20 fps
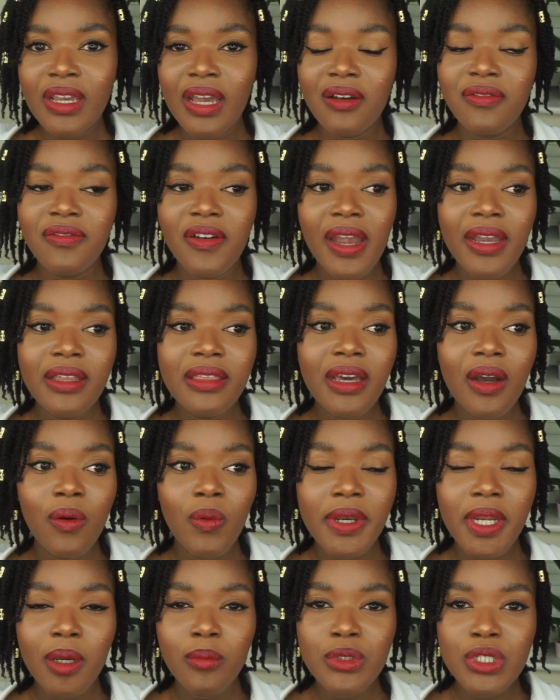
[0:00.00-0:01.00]
I find that
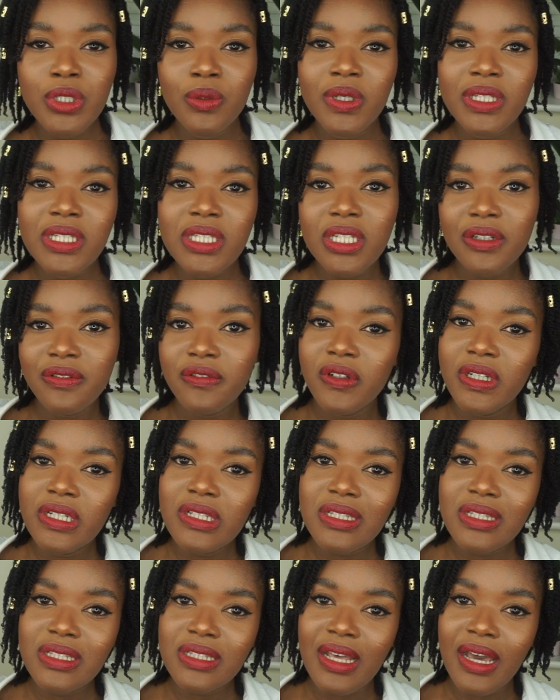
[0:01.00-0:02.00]
when I'm doing
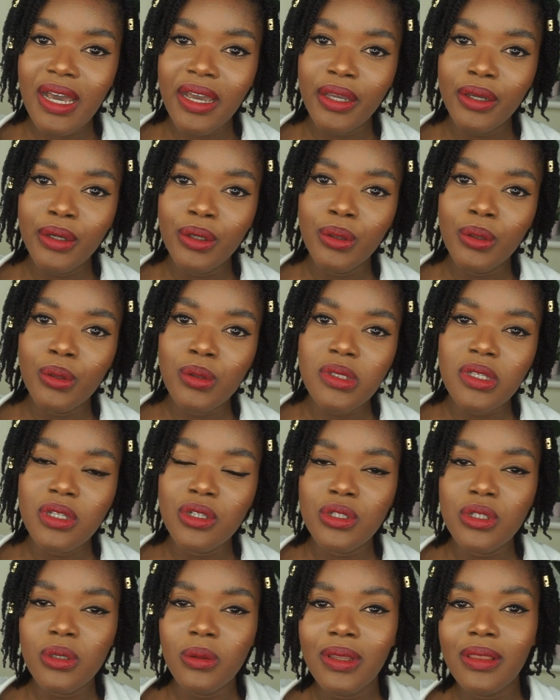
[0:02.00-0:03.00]
different styles
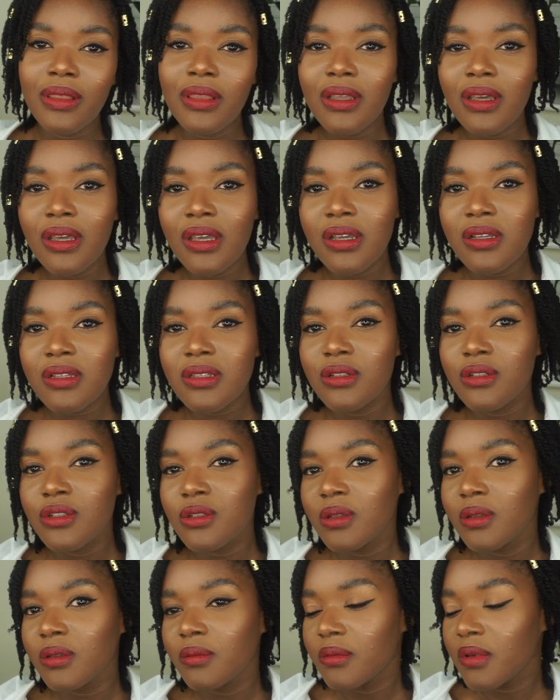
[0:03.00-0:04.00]
and doing this and
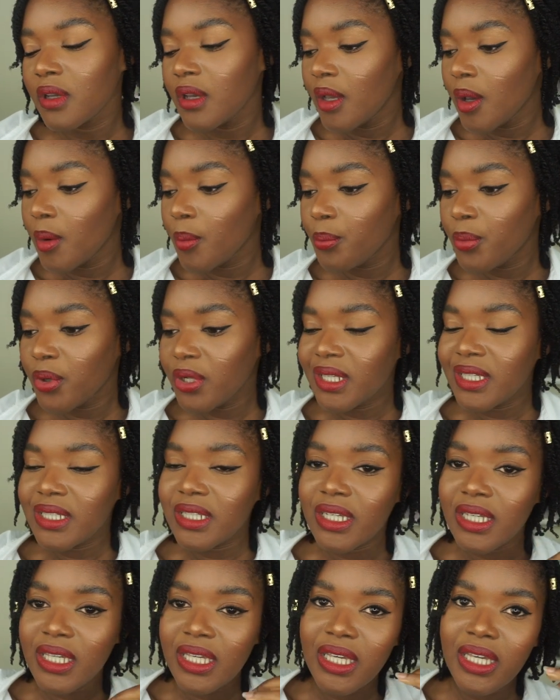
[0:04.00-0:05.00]
doing
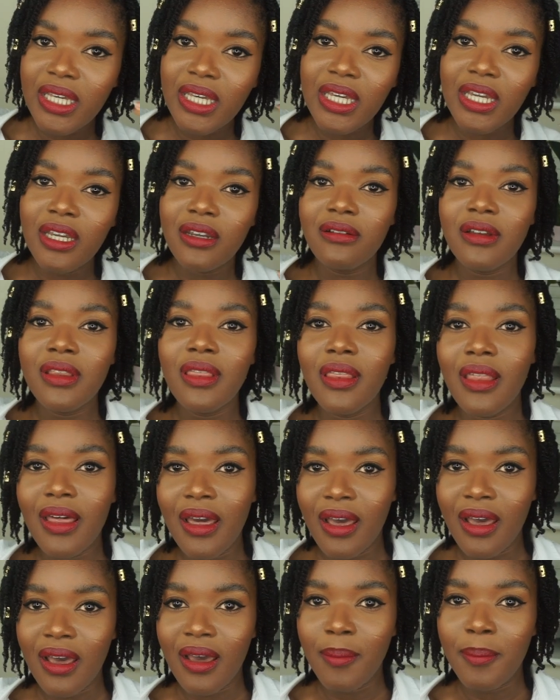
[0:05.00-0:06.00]
pulling it here and
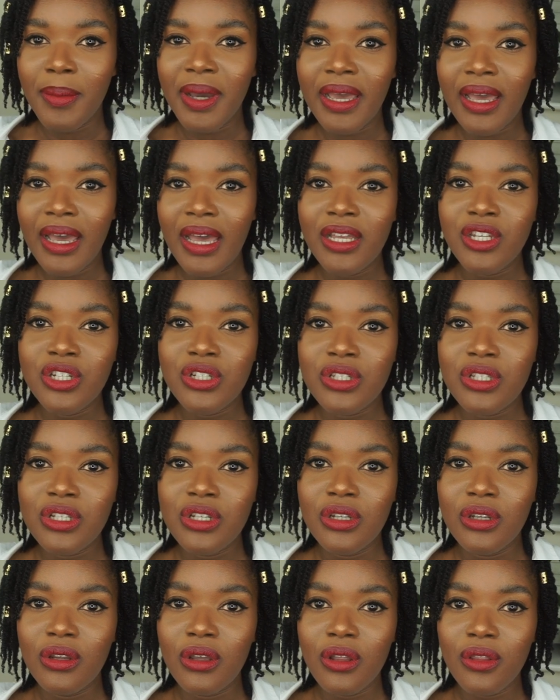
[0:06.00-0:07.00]
there, my hair
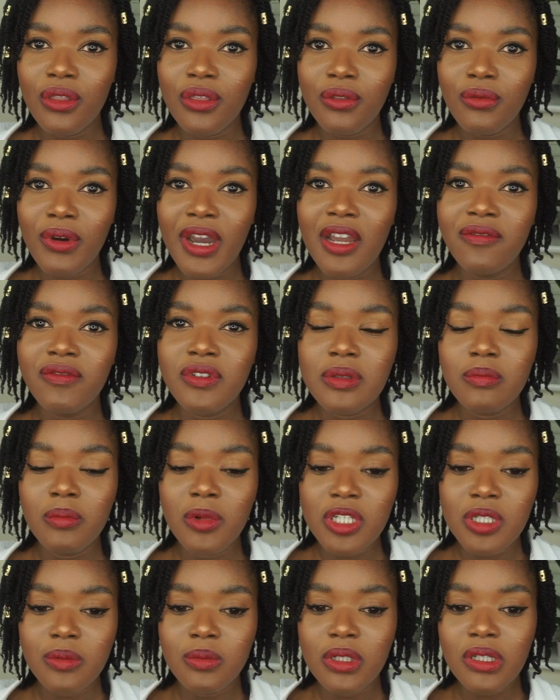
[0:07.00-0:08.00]
doesn't thrive as
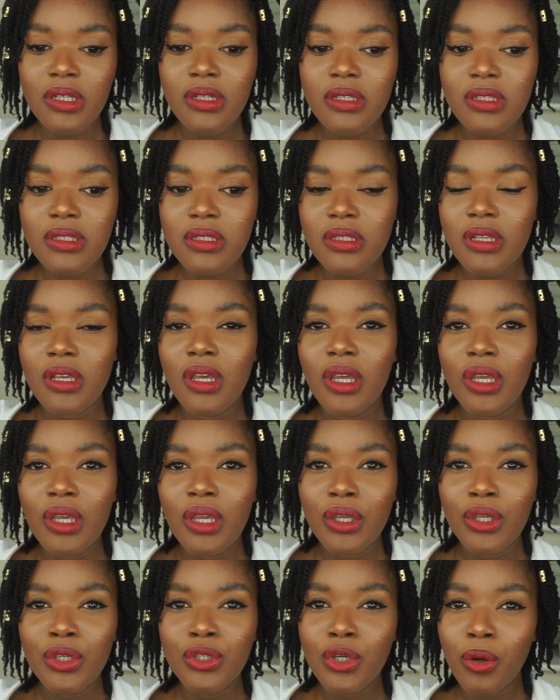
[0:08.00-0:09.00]
much because
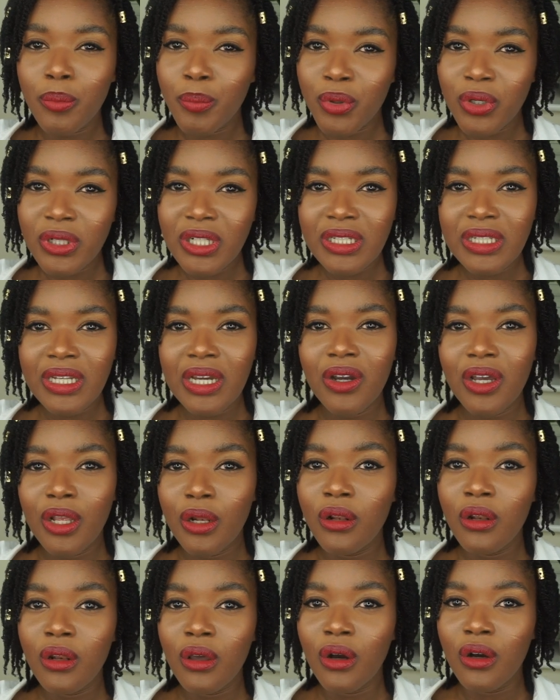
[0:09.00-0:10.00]
you're pulling out a
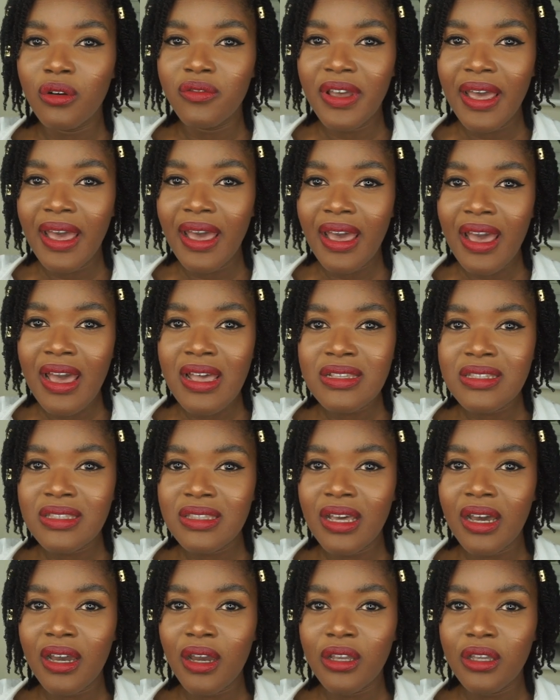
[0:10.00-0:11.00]
lot of hairs
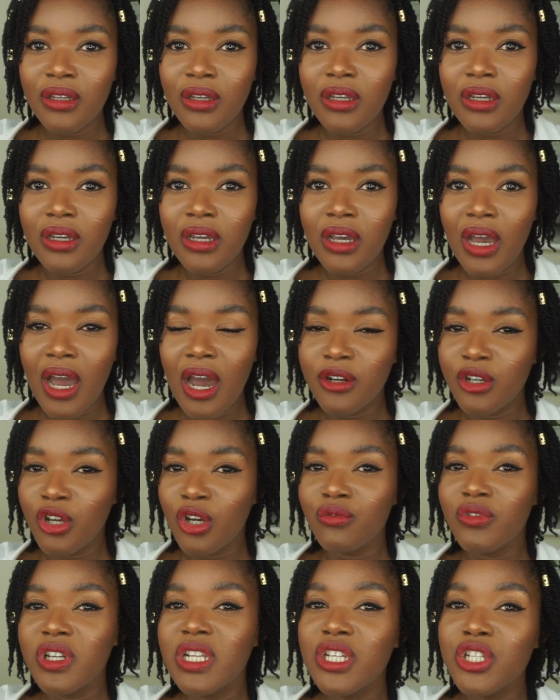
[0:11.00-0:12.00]
that are
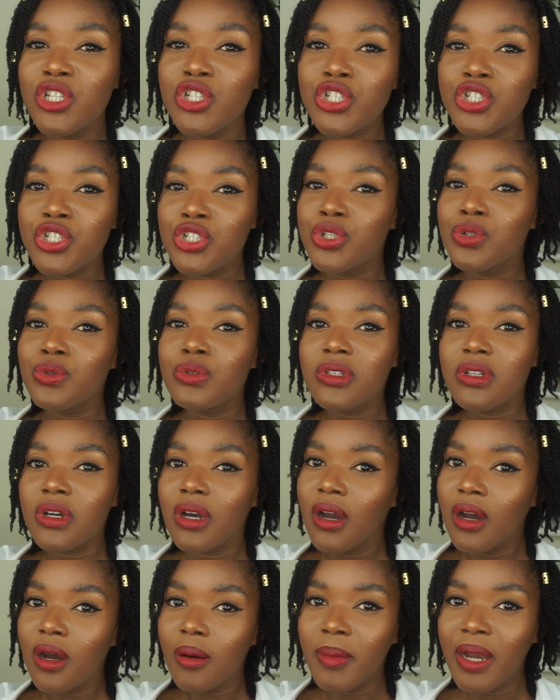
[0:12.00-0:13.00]
not really due to
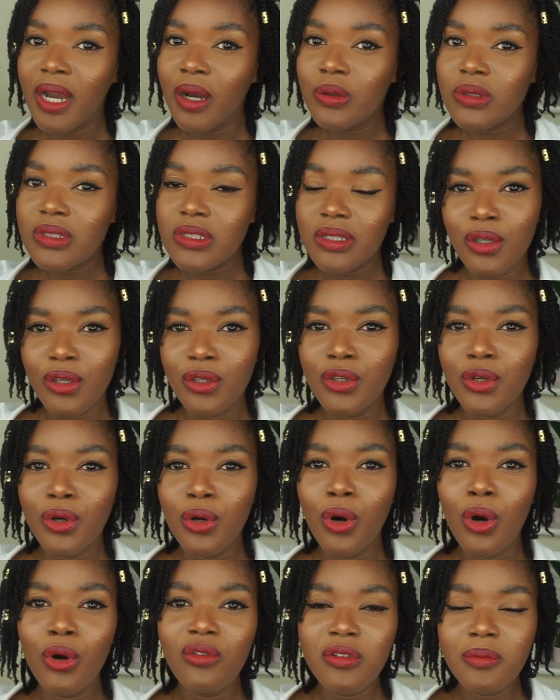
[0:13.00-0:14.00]
come out.
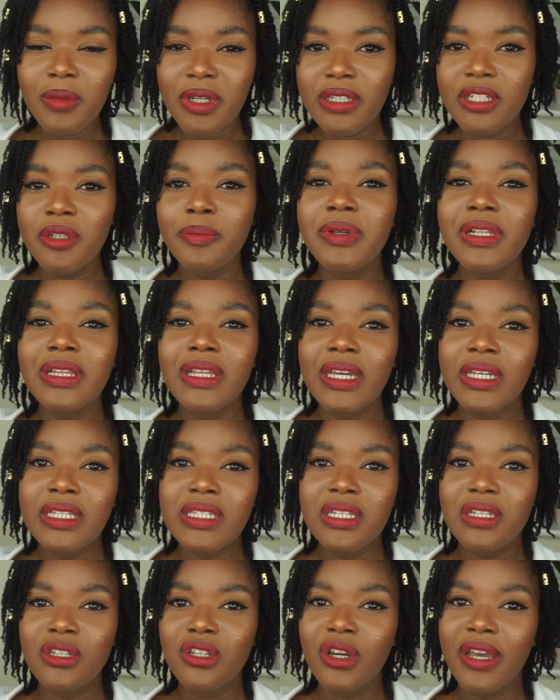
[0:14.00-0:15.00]
You're over
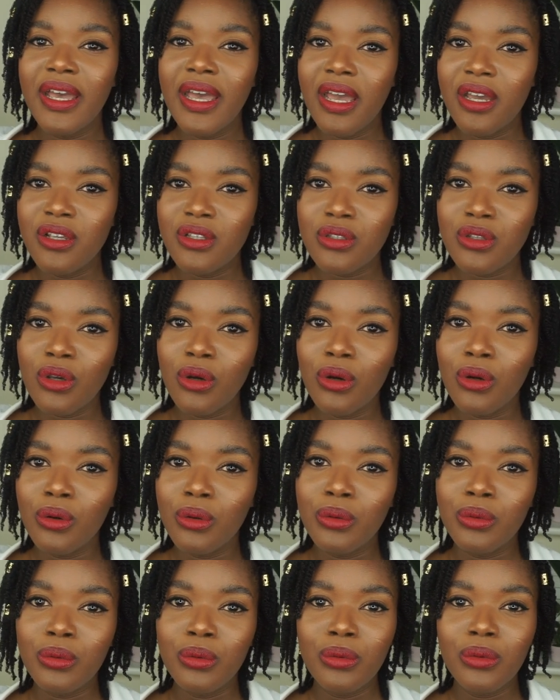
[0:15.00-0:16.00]
manipulating your hair,
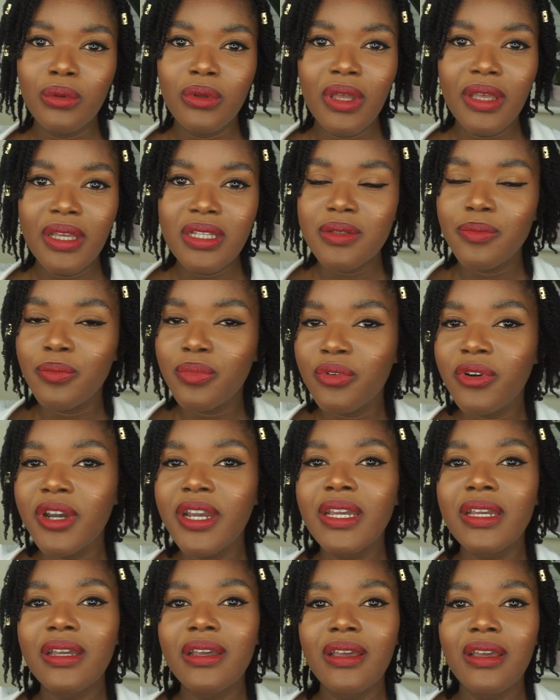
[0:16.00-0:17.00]
so it's
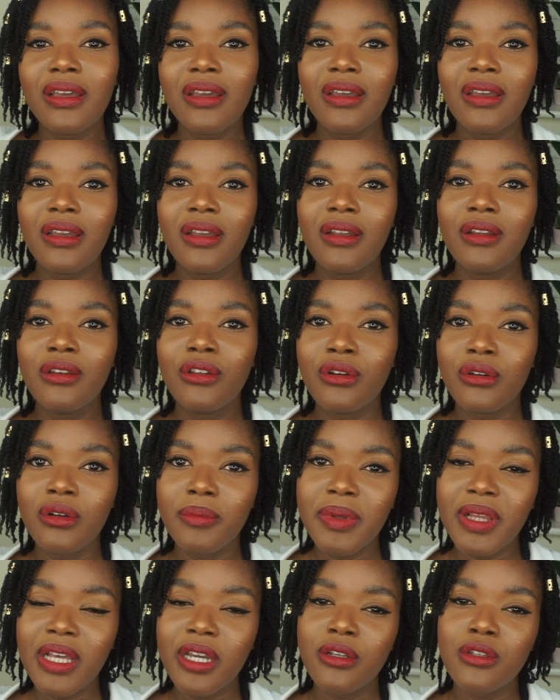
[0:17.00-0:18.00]
breaking, you're
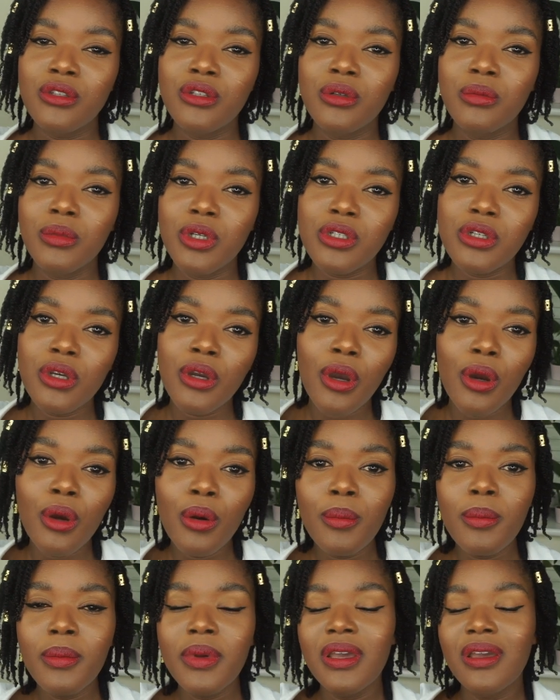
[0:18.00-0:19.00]
applying too much
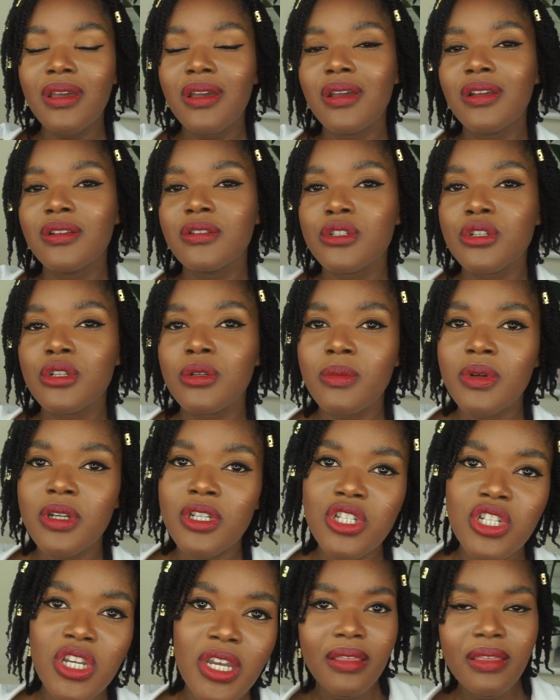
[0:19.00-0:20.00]
combing, too
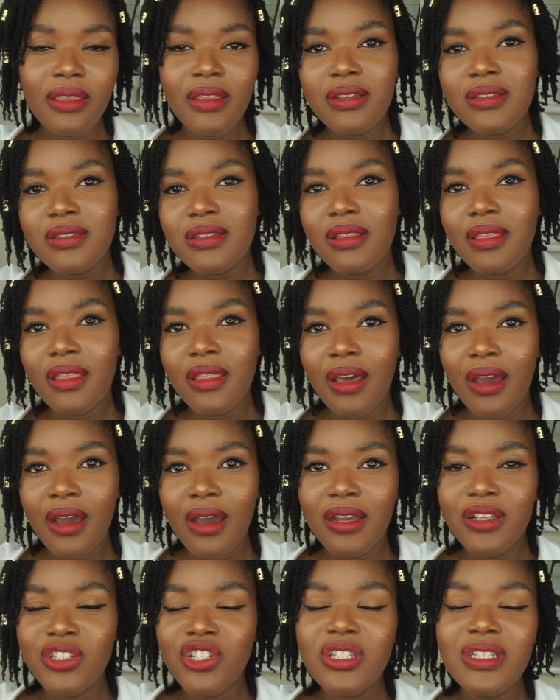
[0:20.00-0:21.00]
much this and
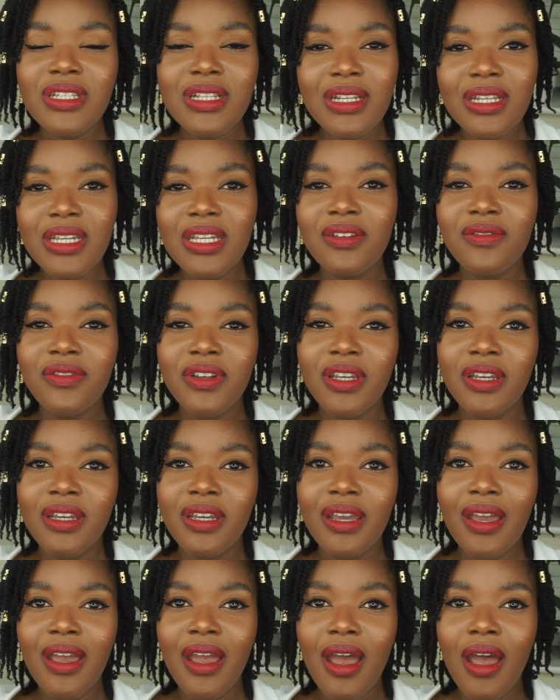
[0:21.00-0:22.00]
that. Just leave
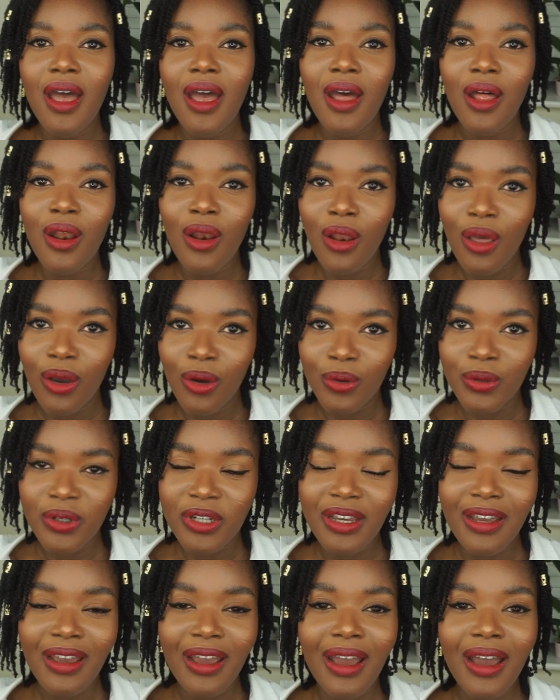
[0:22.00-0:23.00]
it
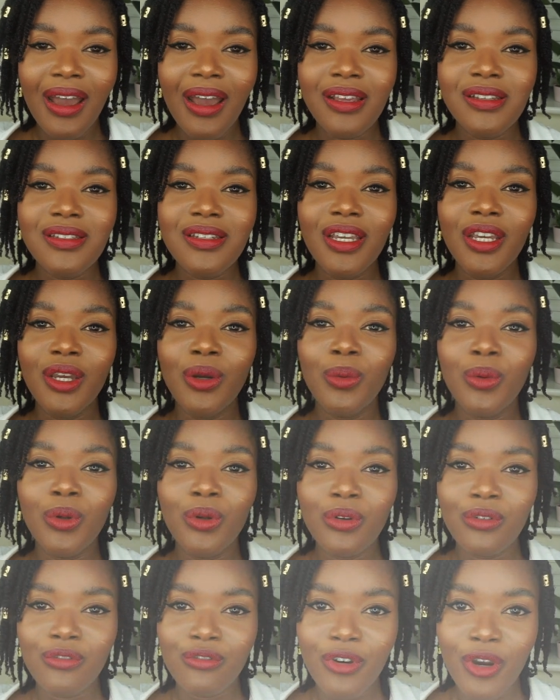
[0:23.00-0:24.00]
alone and it
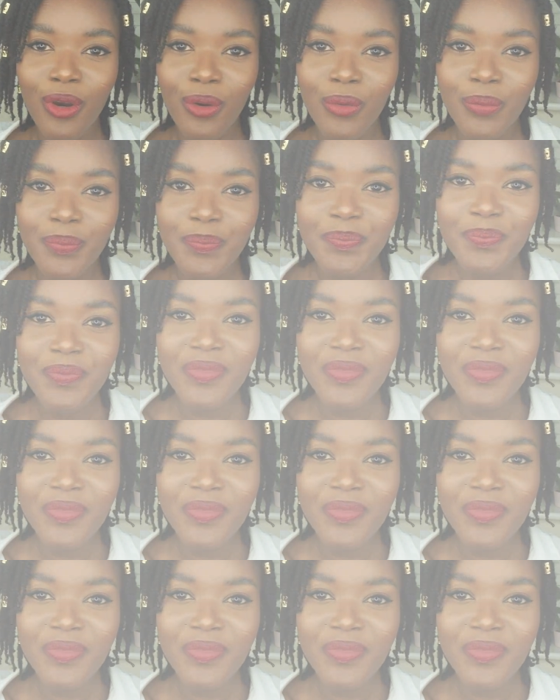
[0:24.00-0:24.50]
will grow.